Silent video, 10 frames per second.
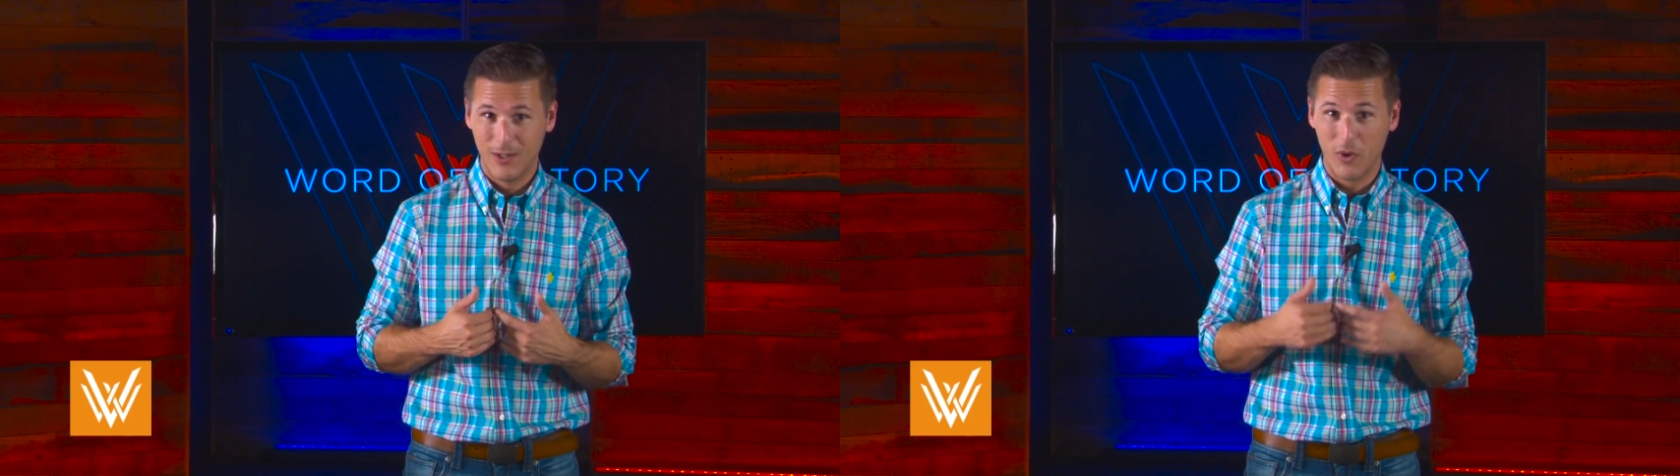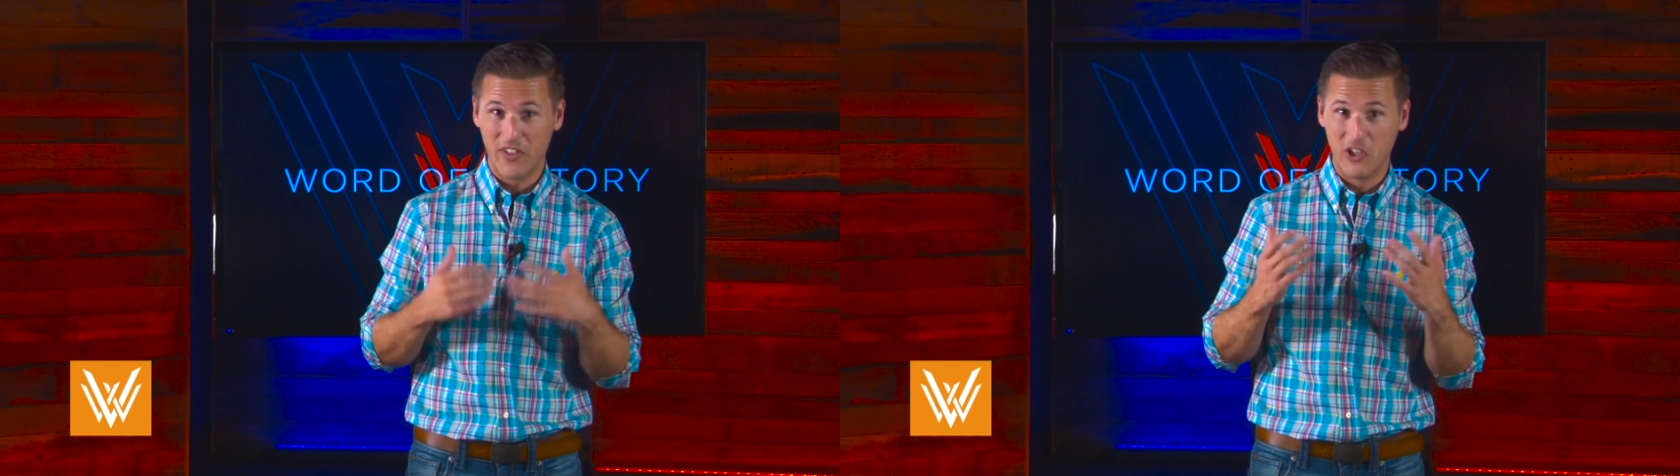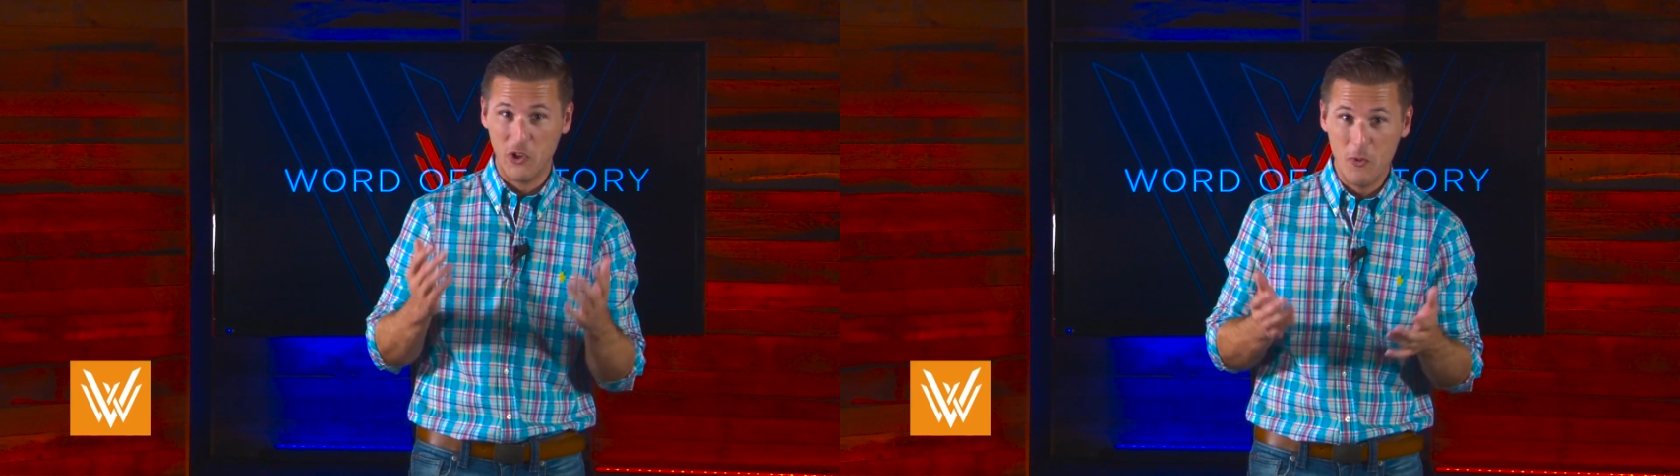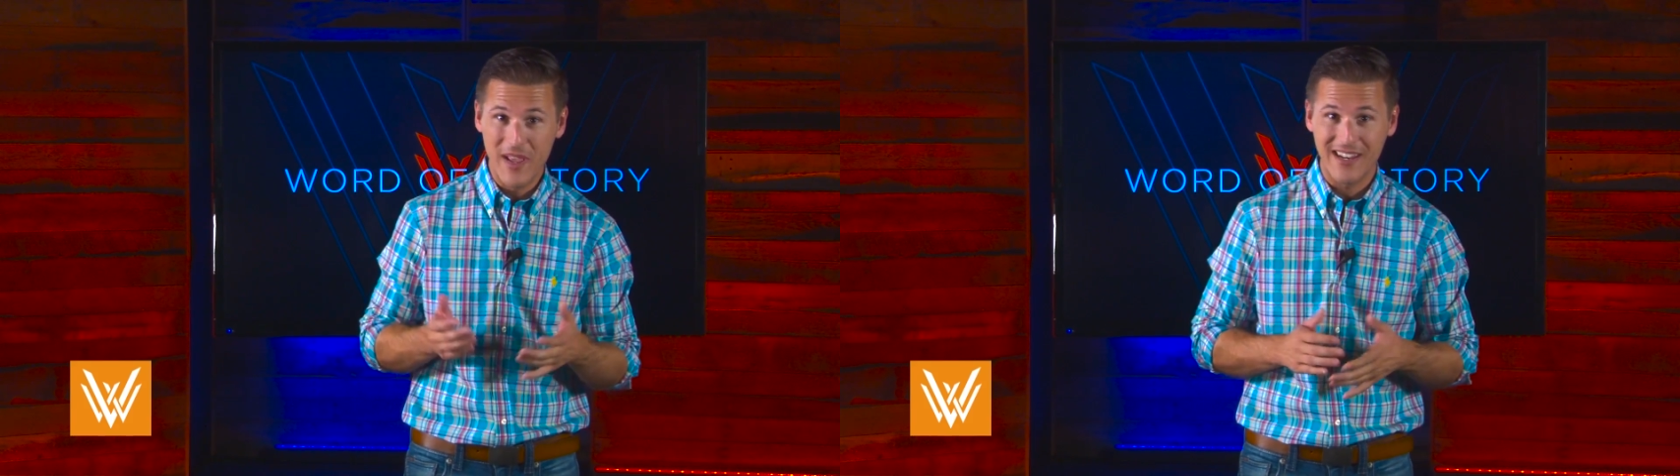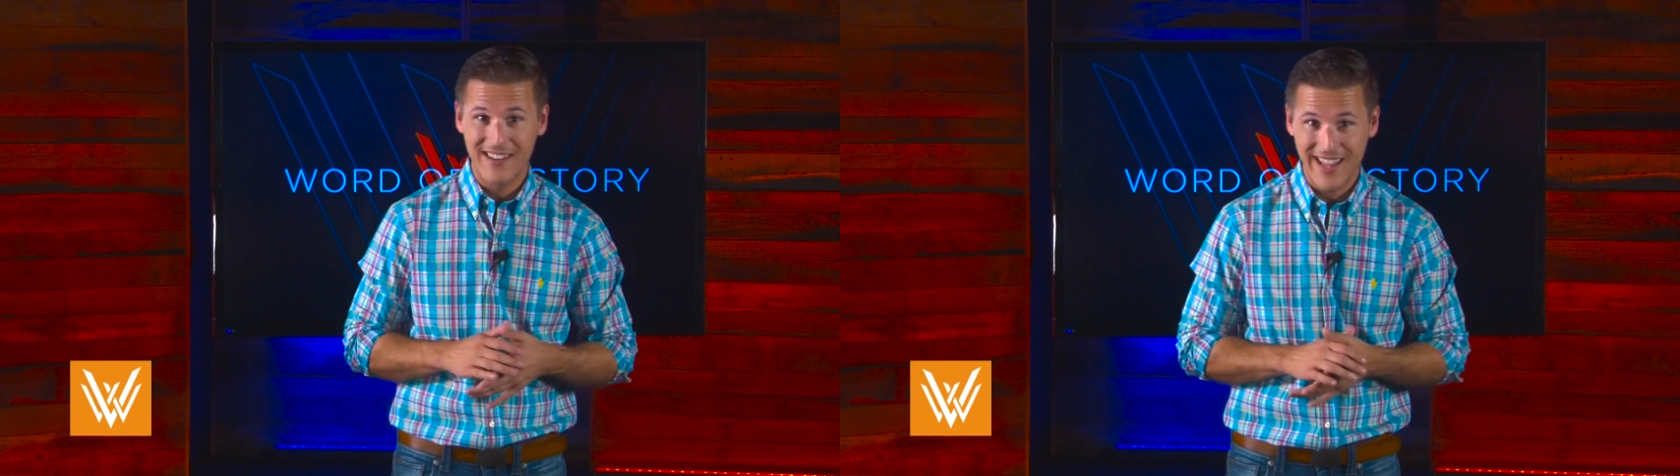With a
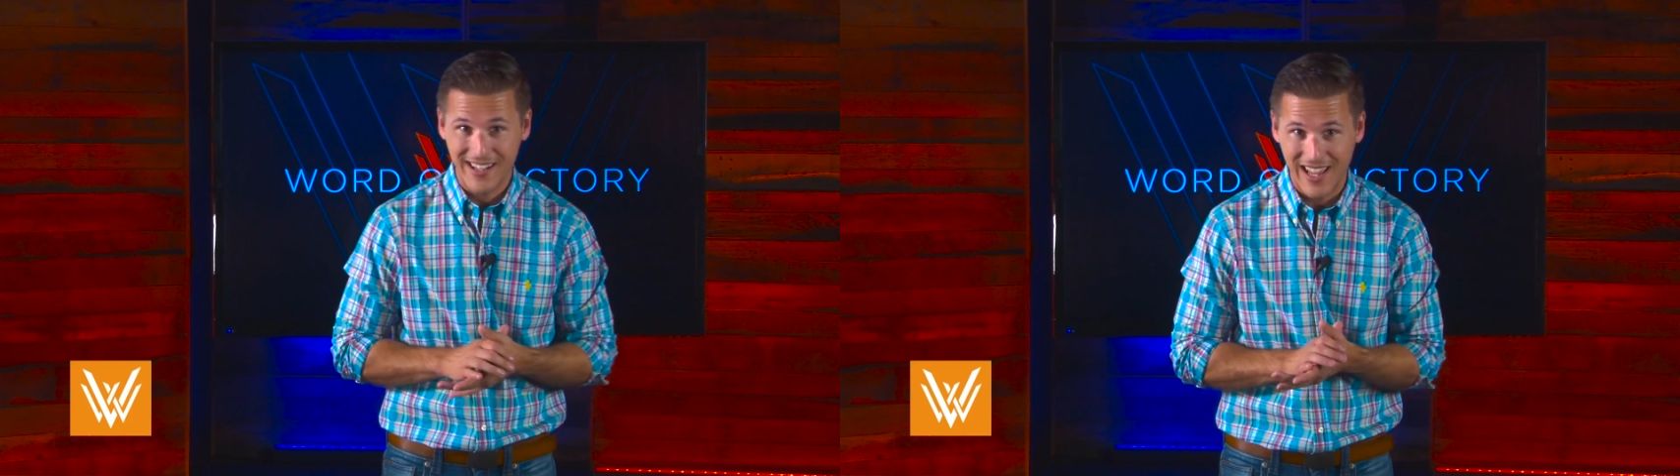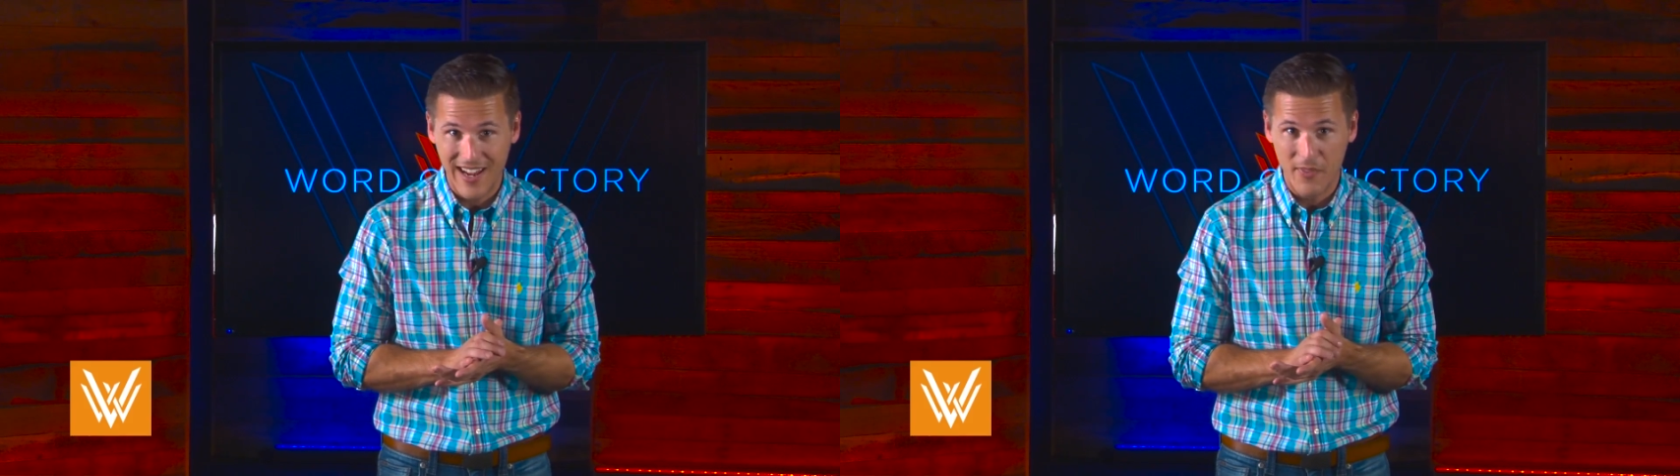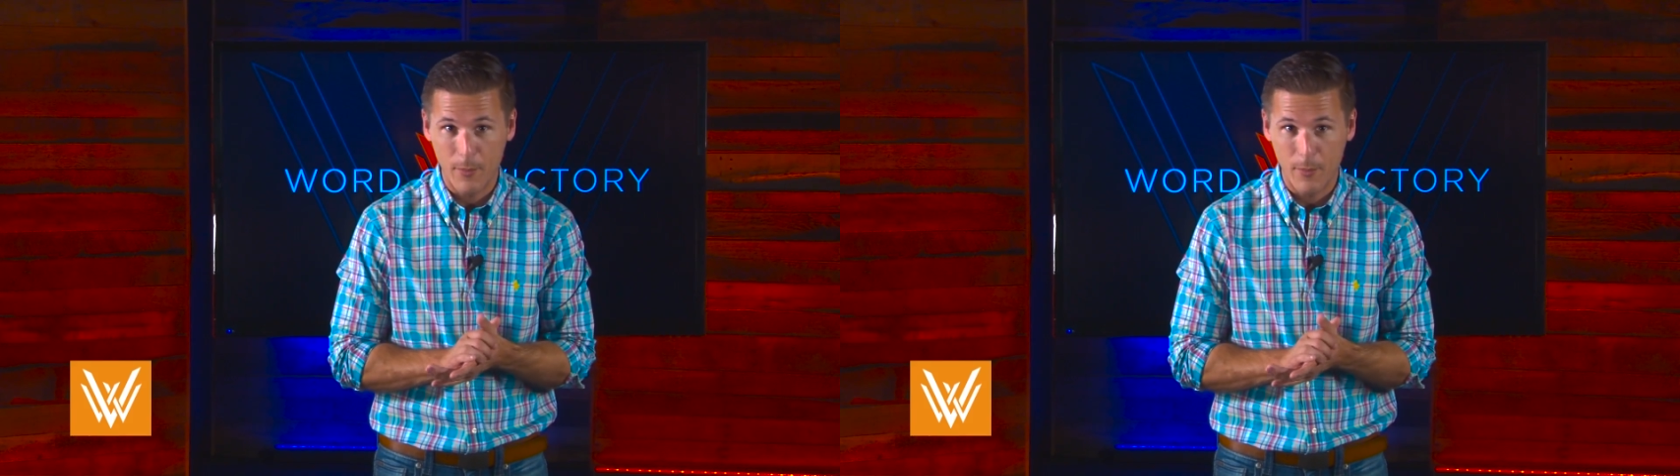looming deadline,